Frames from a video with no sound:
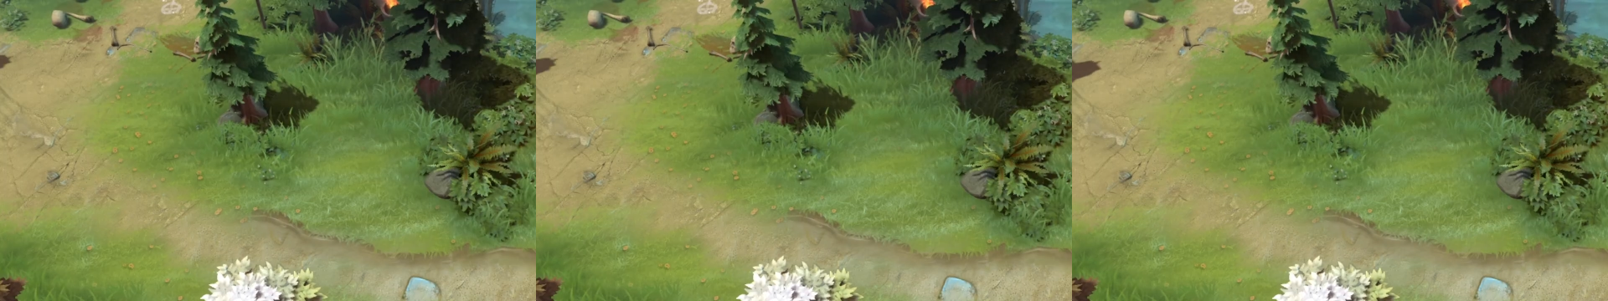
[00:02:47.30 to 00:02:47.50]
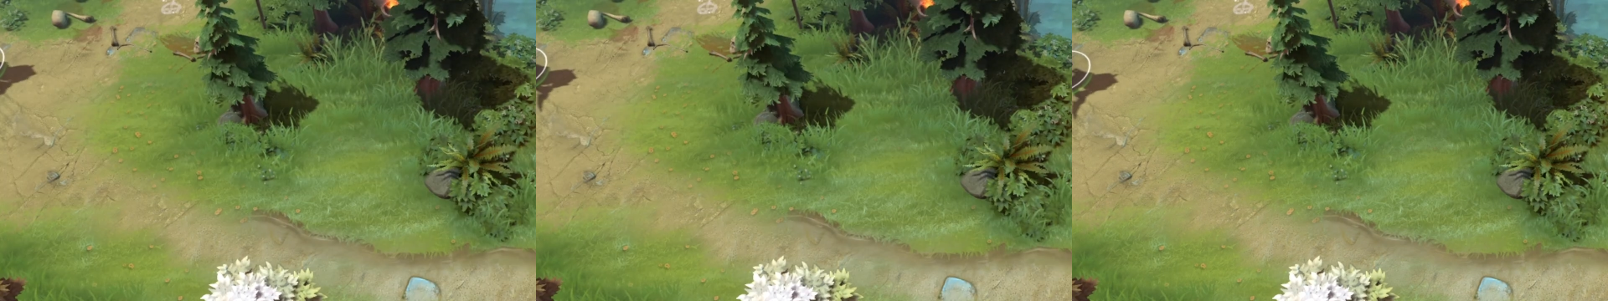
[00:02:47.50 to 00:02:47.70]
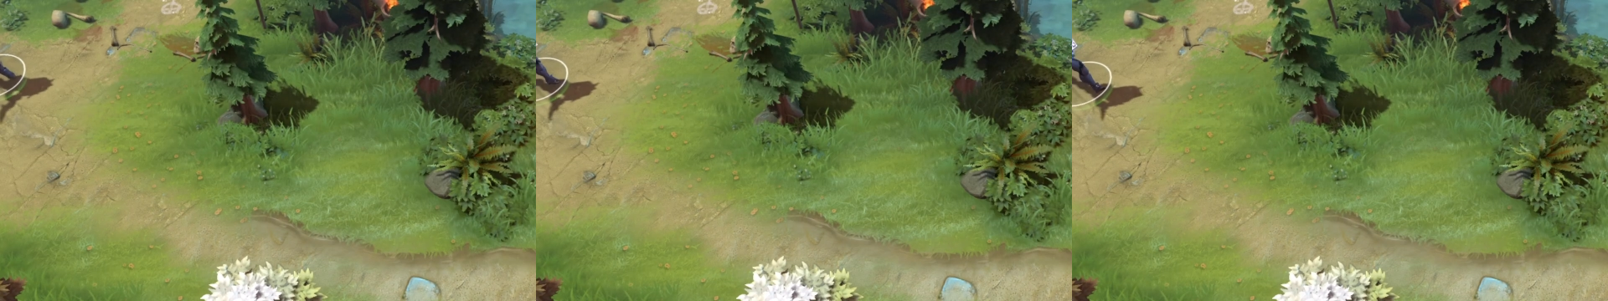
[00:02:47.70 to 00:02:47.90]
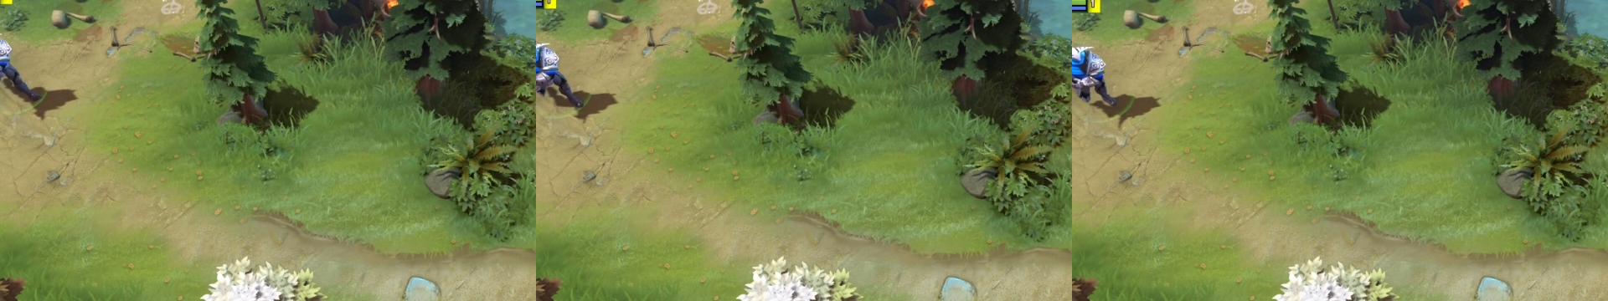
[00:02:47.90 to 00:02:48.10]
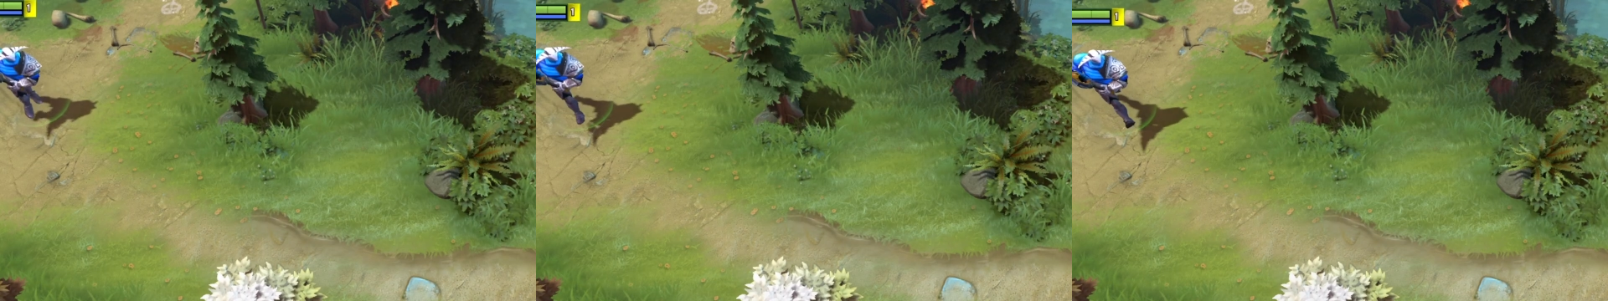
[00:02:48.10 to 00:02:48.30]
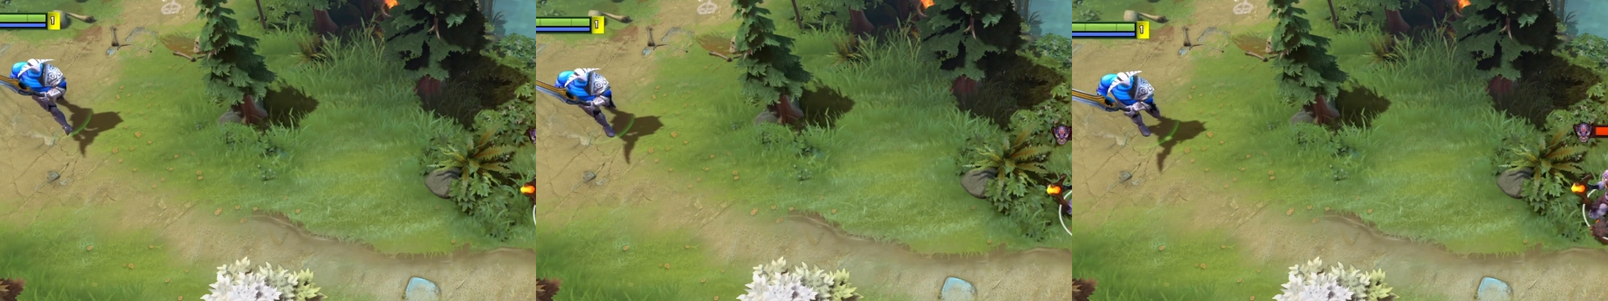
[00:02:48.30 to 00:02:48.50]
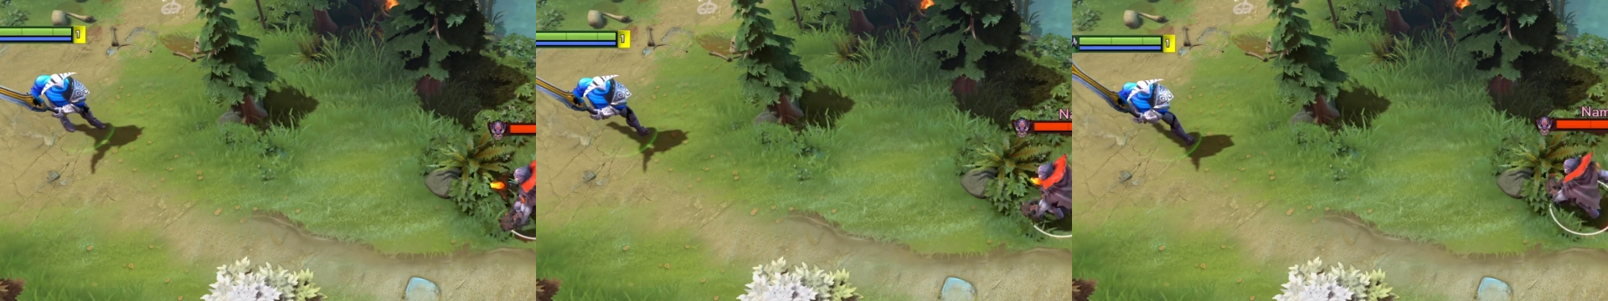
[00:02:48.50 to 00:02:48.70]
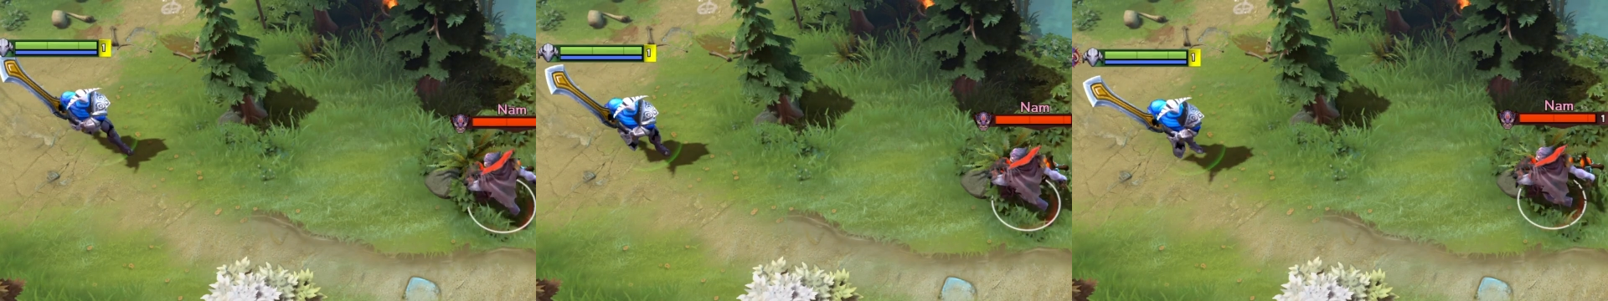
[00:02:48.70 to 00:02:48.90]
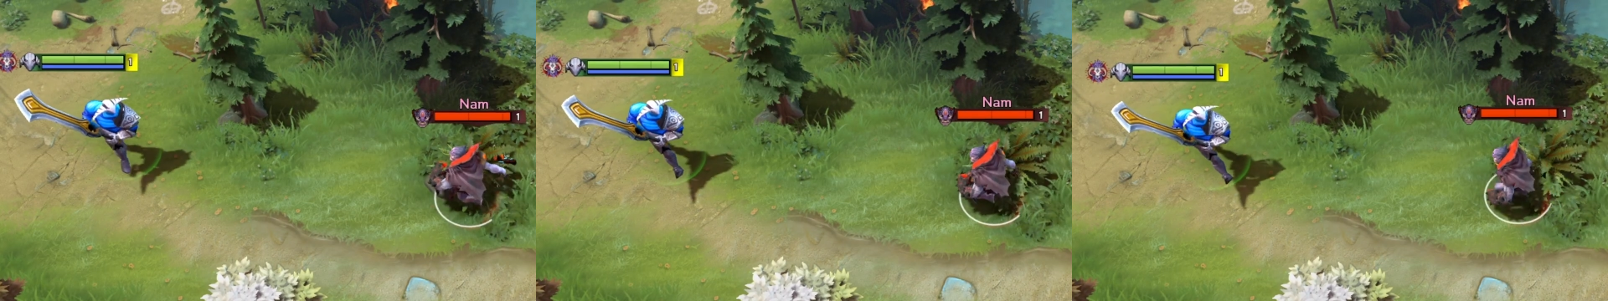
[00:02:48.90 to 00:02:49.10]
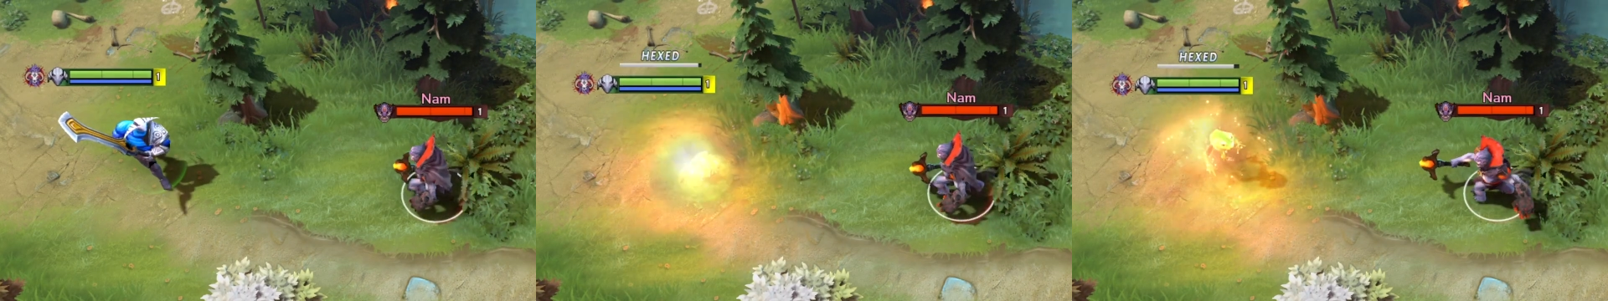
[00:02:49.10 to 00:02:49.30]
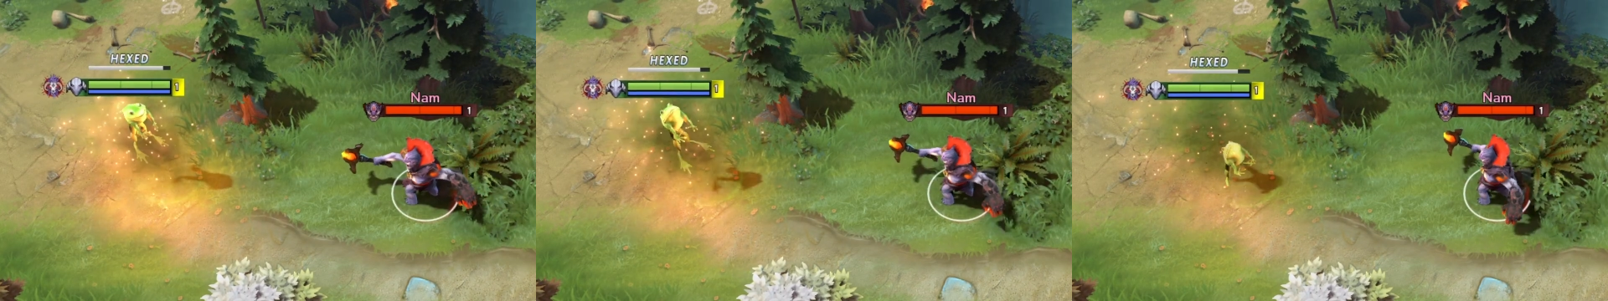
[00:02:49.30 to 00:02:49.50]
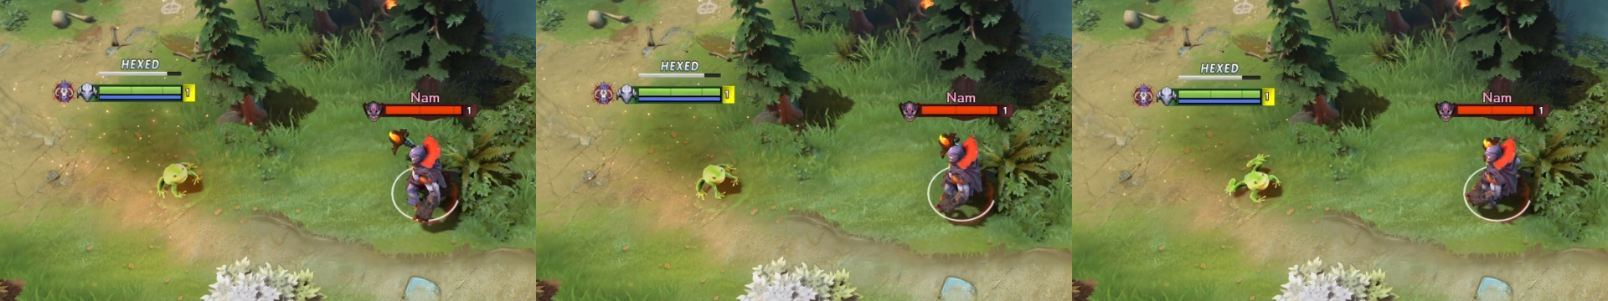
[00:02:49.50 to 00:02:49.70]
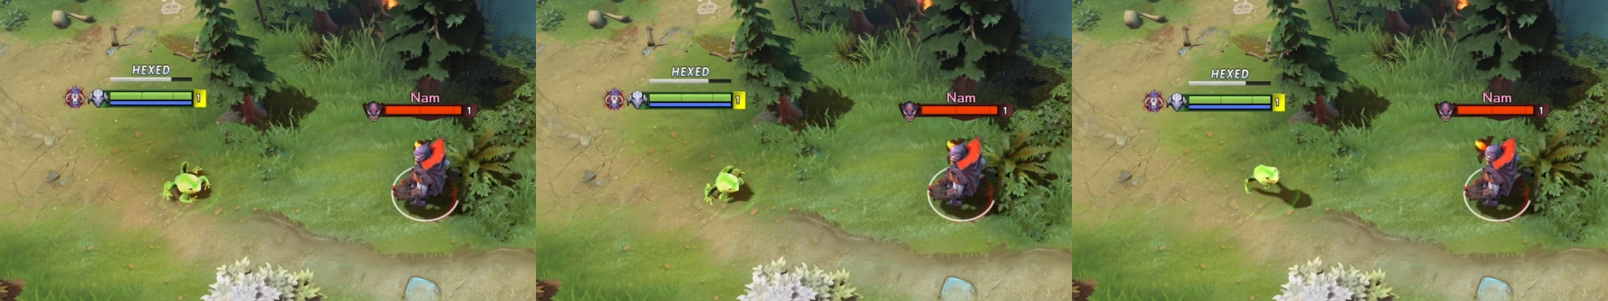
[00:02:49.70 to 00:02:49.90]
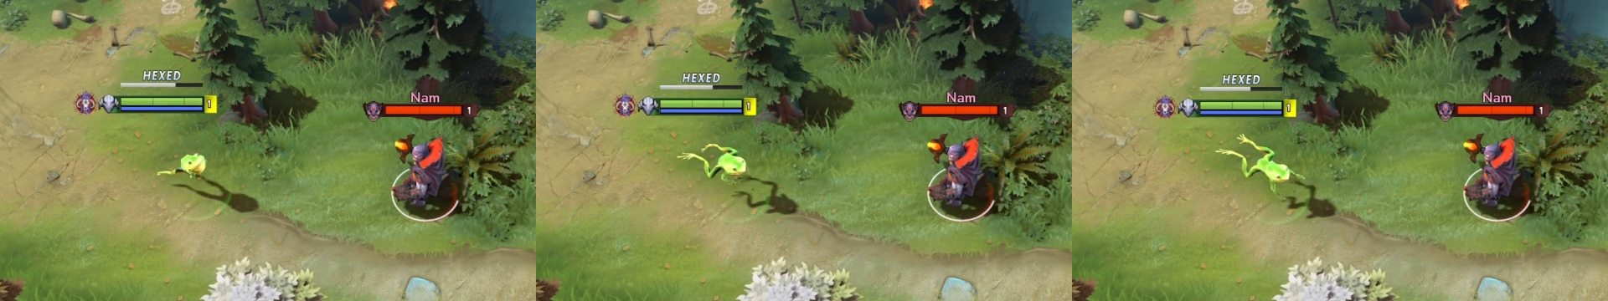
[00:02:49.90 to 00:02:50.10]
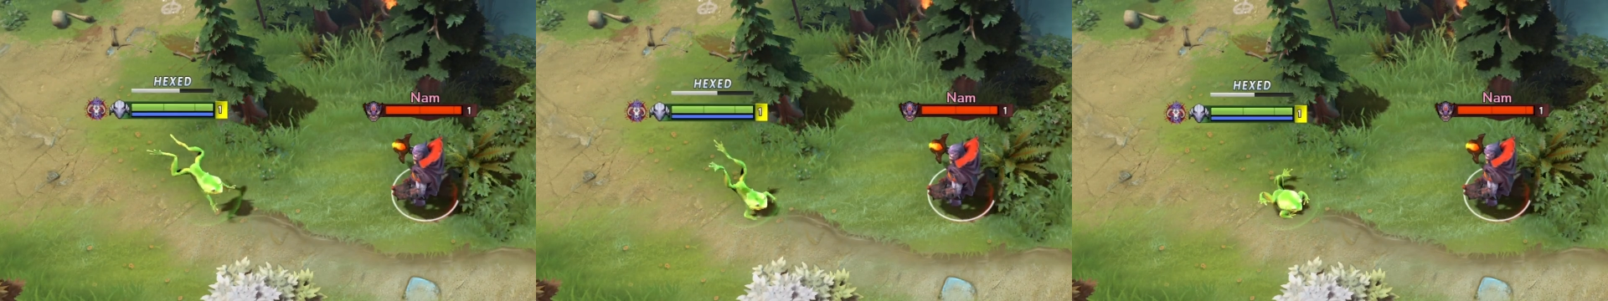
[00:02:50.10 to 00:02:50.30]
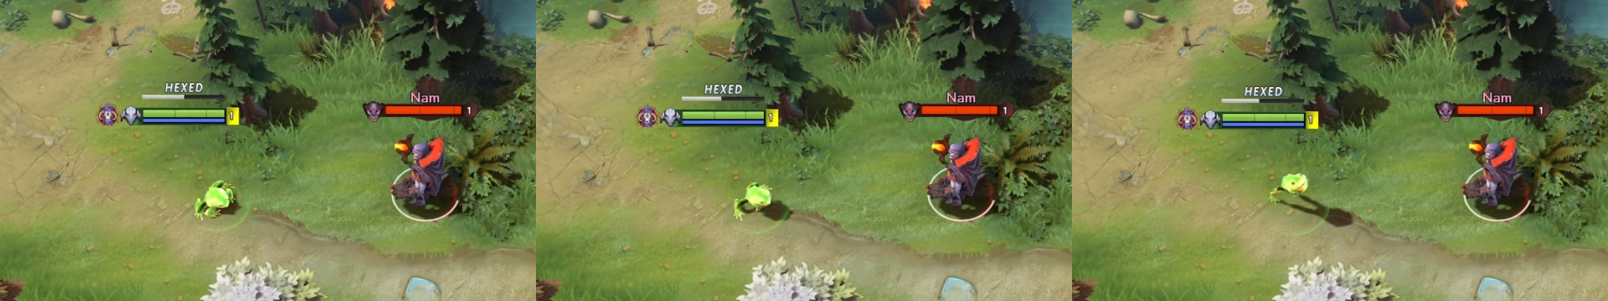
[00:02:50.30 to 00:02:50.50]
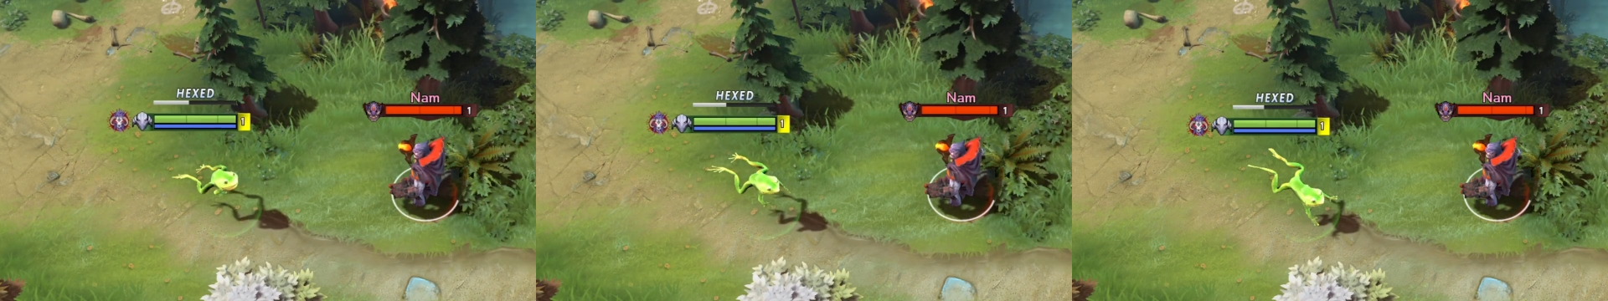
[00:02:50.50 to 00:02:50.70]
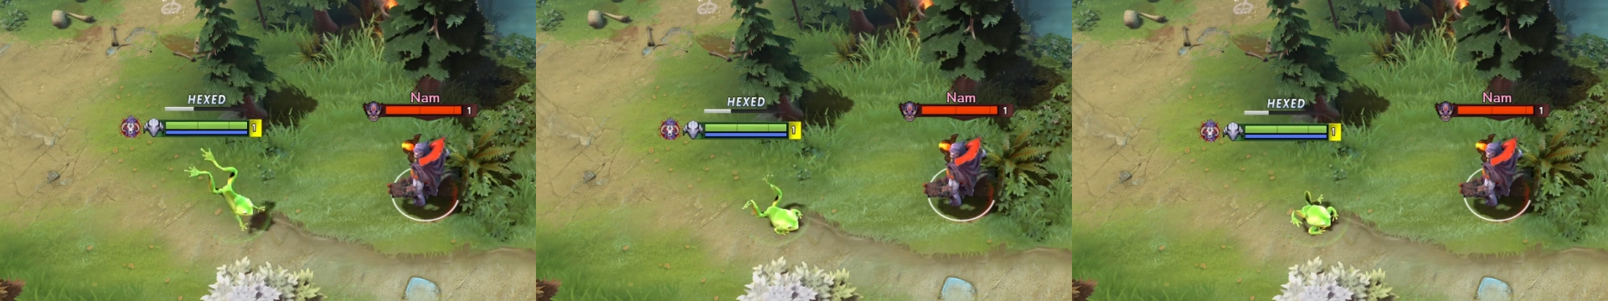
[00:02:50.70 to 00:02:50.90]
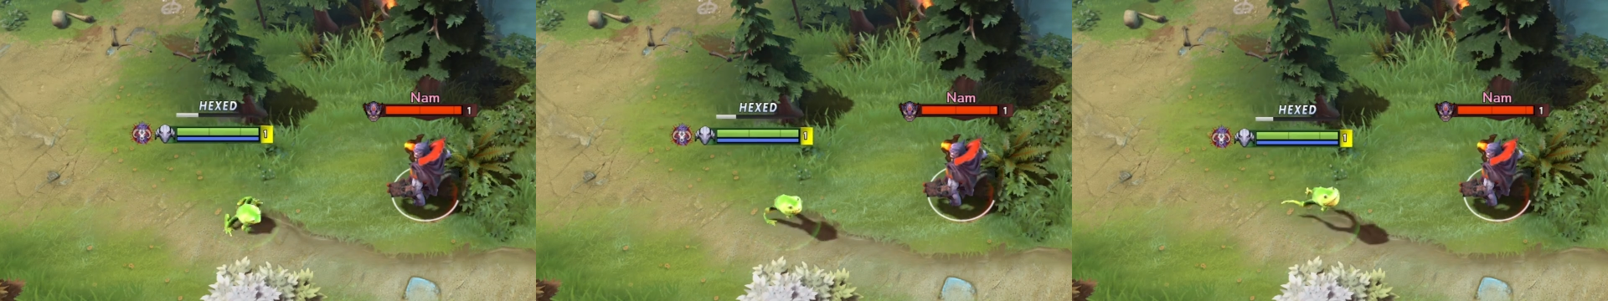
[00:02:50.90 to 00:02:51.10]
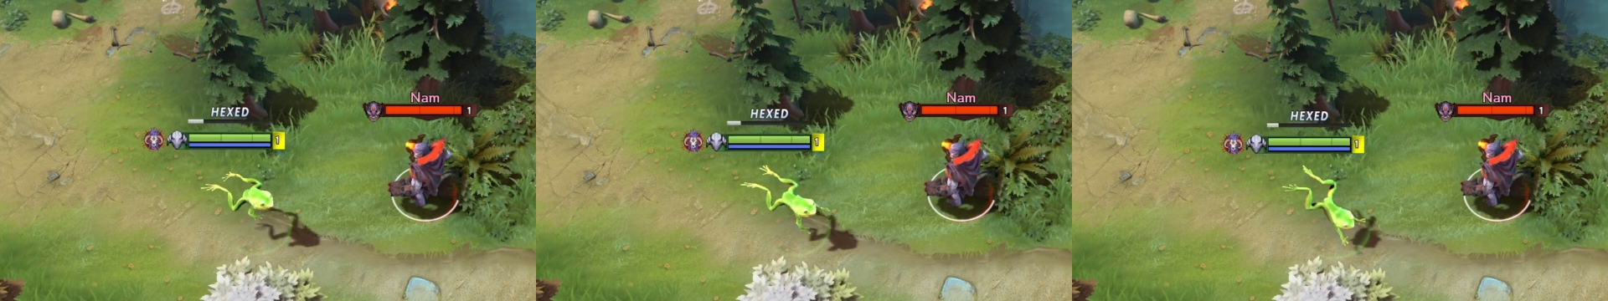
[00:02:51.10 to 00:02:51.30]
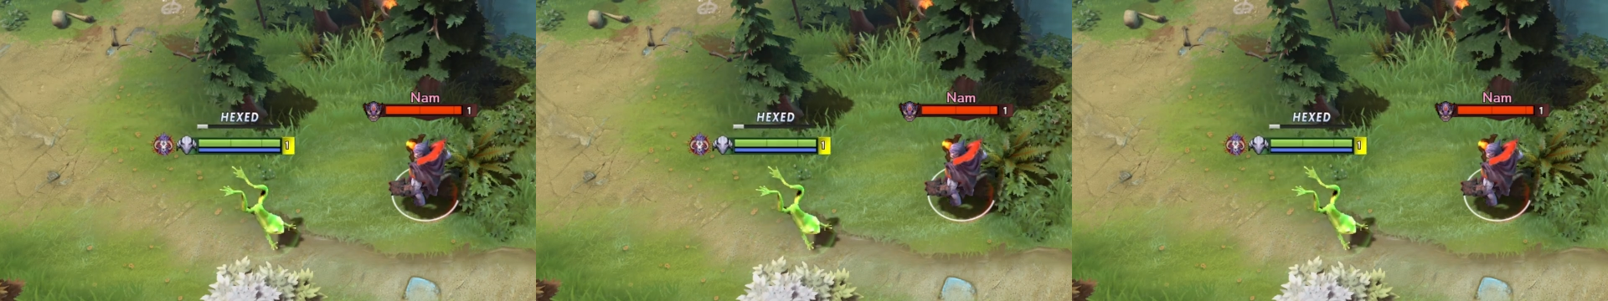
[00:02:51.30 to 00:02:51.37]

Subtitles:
(no speaker visible)